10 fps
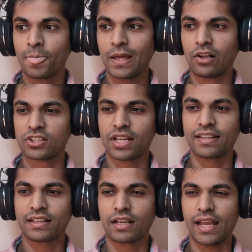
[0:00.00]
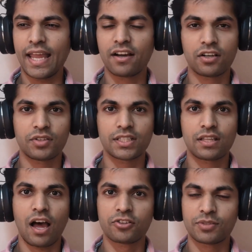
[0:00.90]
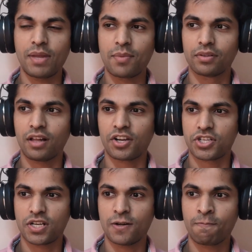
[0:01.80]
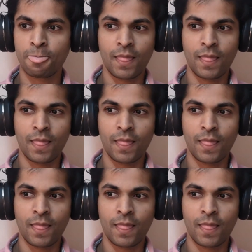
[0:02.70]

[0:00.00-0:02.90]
It lost, I think, 800,000 people last year.